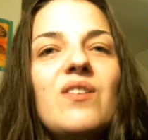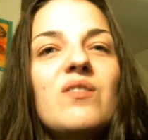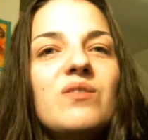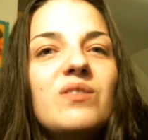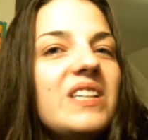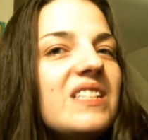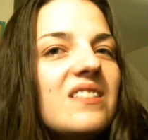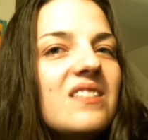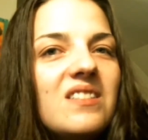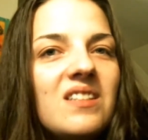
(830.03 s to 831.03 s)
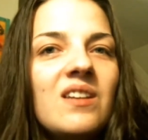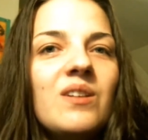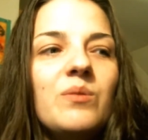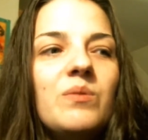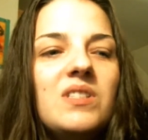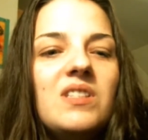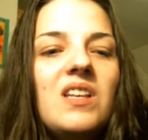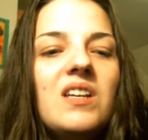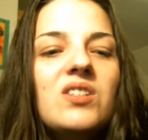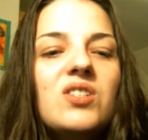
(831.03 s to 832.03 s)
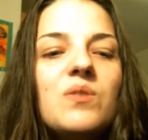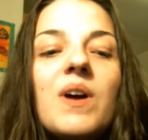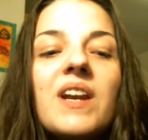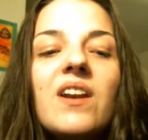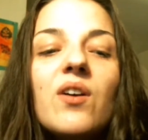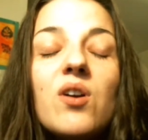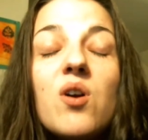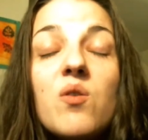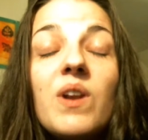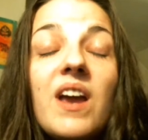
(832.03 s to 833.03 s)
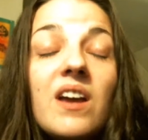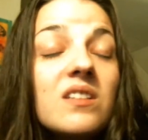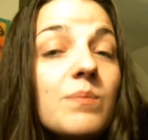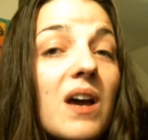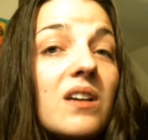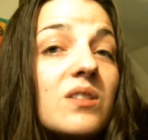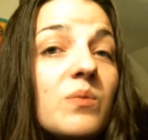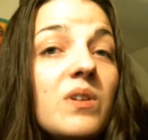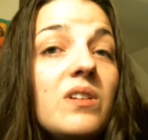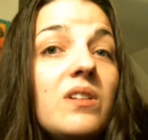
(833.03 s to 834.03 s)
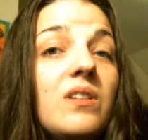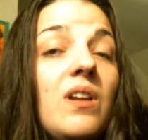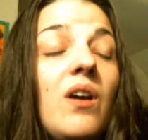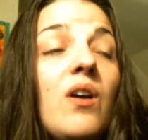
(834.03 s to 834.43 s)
list to Santa was, like, she wanted her own Xbox One,